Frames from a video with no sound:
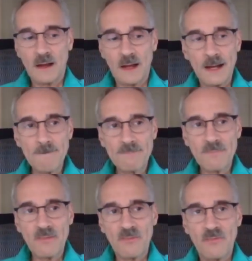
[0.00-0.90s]

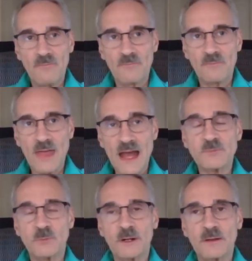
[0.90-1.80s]
Um,
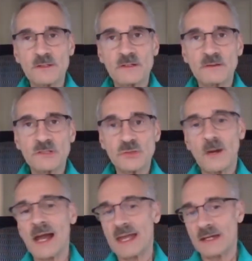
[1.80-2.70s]
that's where the
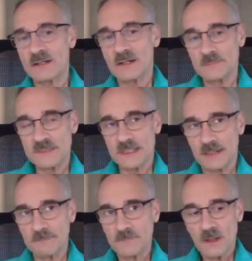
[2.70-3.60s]
triad comes
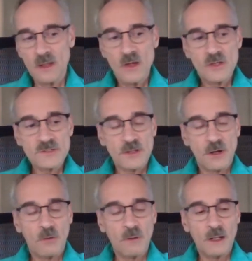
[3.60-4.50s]
in.
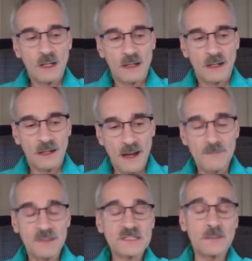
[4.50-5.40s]
So, uh,
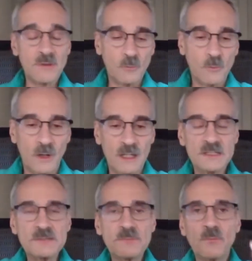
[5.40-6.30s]
I mean, some of the
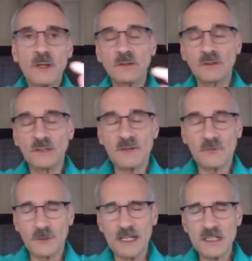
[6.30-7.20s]
ones, we could look
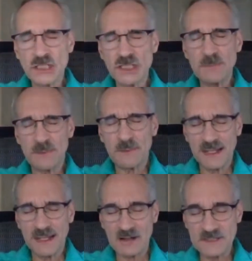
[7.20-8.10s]
at the relationship of
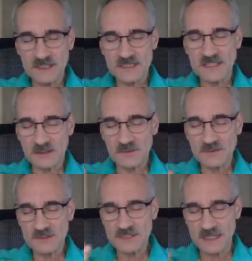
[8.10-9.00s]
the candlestick
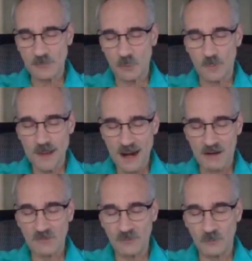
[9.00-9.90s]
signals to see the more
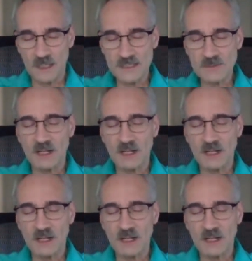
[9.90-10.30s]
powerful ones.